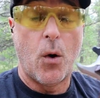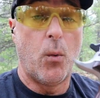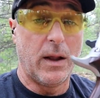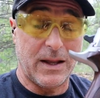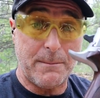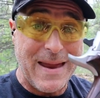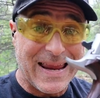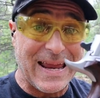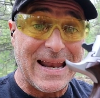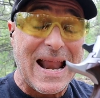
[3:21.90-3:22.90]
Will it
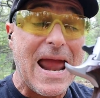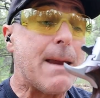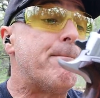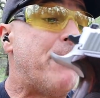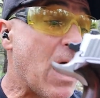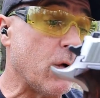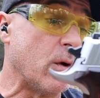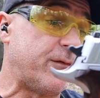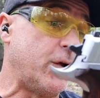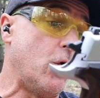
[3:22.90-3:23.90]
make it a better
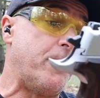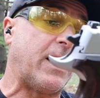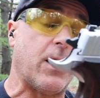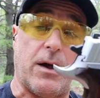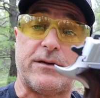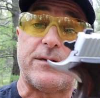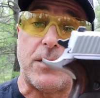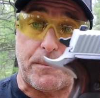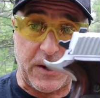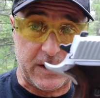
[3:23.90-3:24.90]
review because
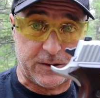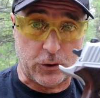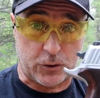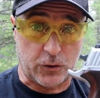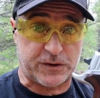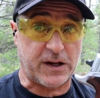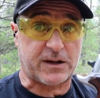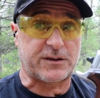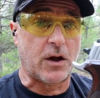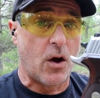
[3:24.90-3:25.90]
the
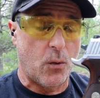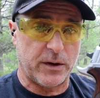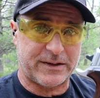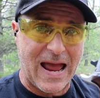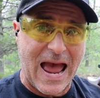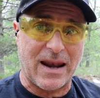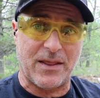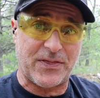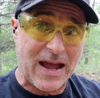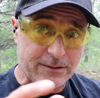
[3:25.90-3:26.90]
P226 was
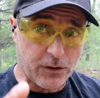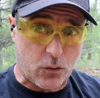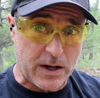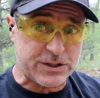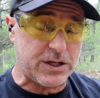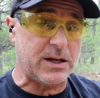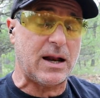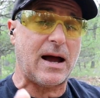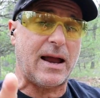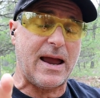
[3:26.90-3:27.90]
added? That's the question
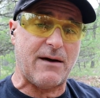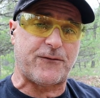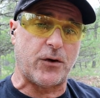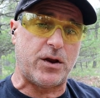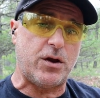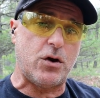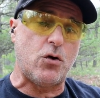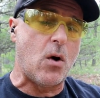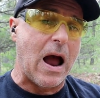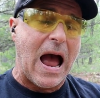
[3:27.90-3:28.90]
I have for
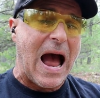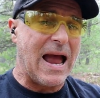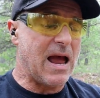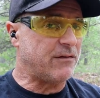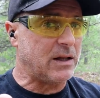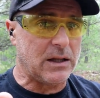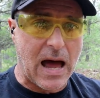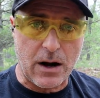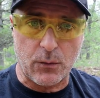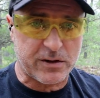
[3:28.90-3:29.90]
you. I have a
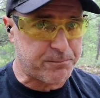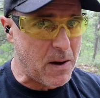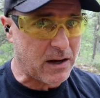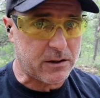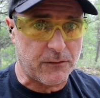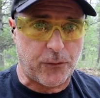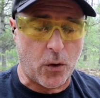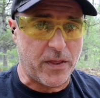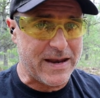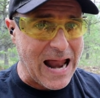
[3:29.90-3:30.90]
lot of respect
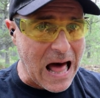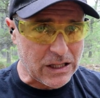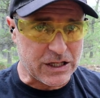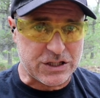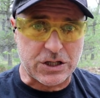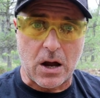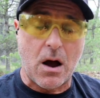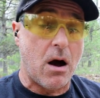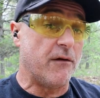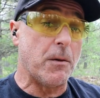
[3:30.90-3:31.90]
for the knowledge
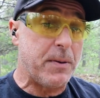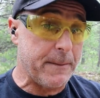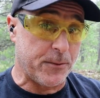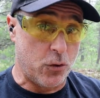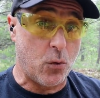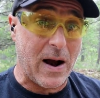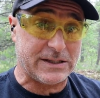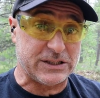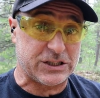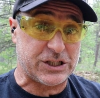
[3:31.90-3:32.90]
of the people who
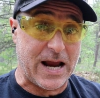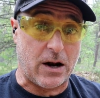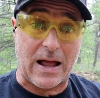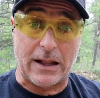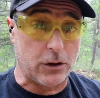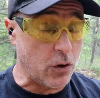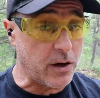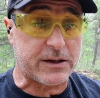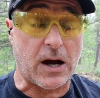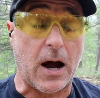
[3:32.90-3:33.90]
watch this channel. I
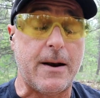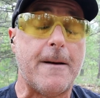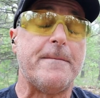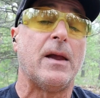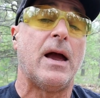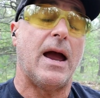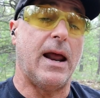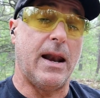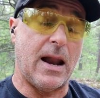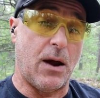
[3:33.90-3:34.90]
learn a ton,
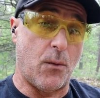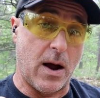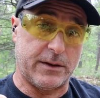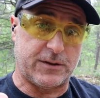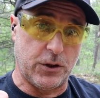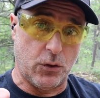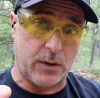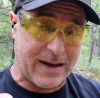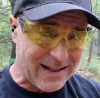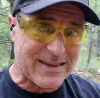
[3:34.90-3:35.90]
and I want to
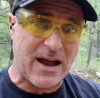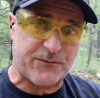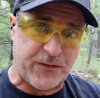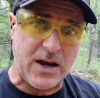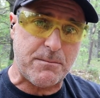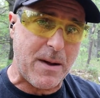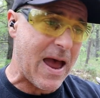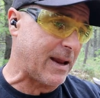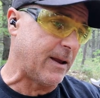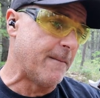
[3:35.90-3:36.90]
get that
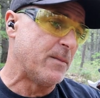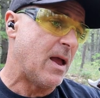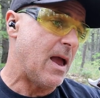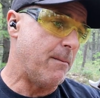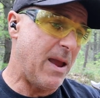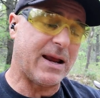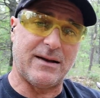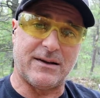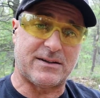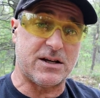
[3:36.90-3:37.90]
feedback and make
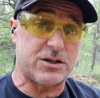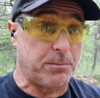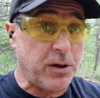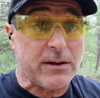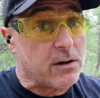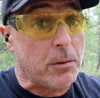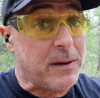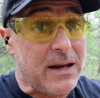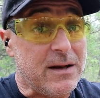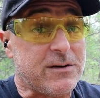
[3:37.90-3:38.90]
a decision. Plus, it'll
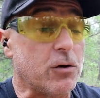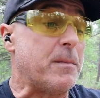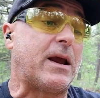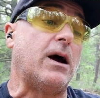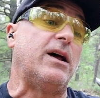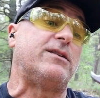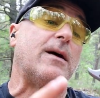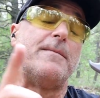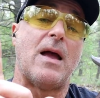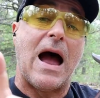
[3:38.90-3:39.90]
be easier because
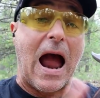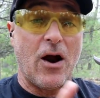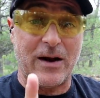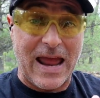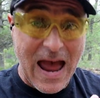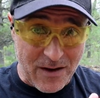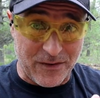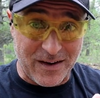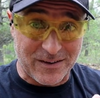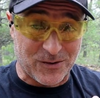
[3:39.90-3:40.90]
I already
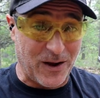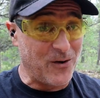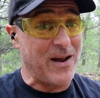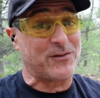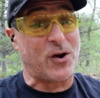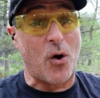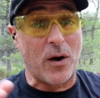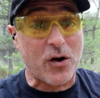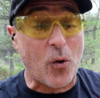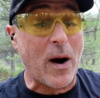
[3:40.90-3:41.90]
have it, so I don't have to go
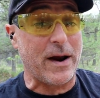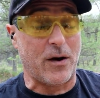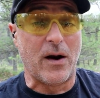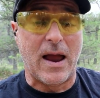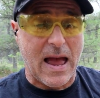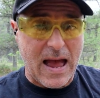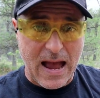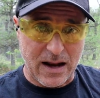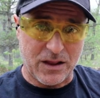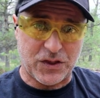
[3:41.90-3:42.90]
acquire
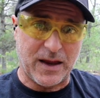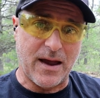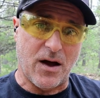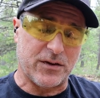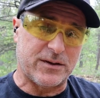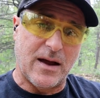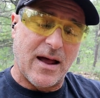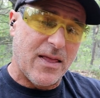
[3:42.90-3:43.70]
anything else.